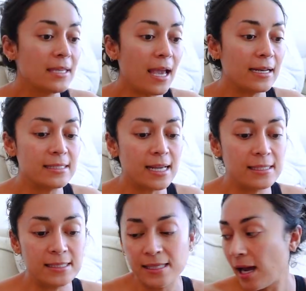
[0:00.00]
Yeah, to
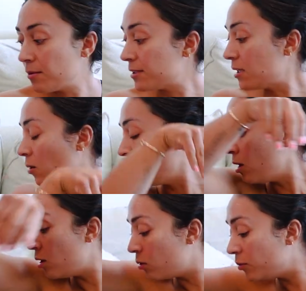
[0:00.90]
test it out. So
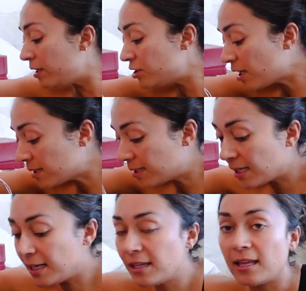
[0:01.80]
we shall
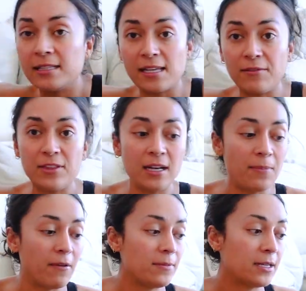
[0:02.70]
see. That is everything I
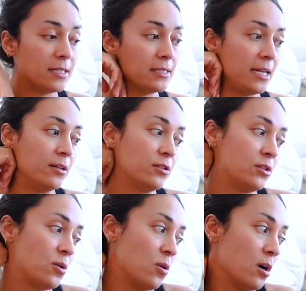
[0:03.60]
bought from the container
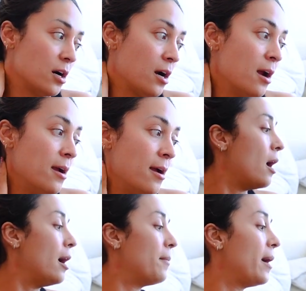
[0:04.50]
store.
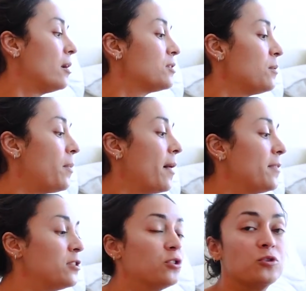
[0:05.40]
I also bought
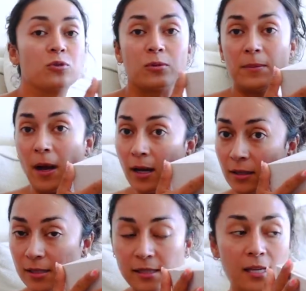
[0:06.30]
this jewelry
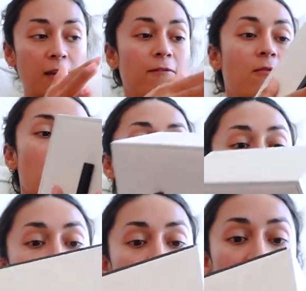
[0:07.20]
box for my
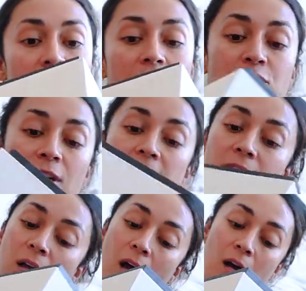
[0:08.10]
dresser, because you guys
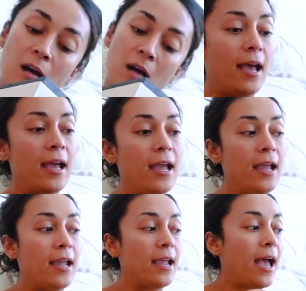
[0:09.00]
saw,
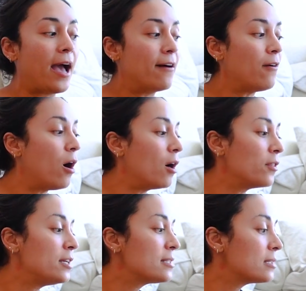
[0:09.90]
I have all
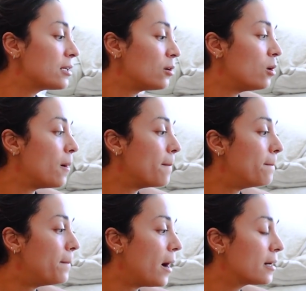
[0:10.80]
these little
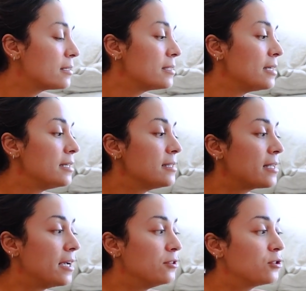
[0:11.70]
boxes
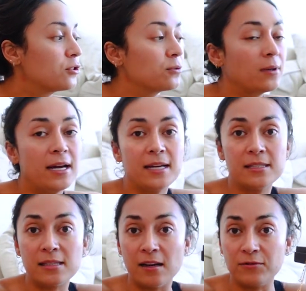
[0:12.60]
and
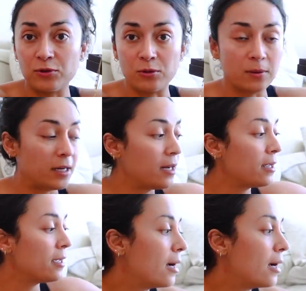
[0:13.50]
trays of jewelry.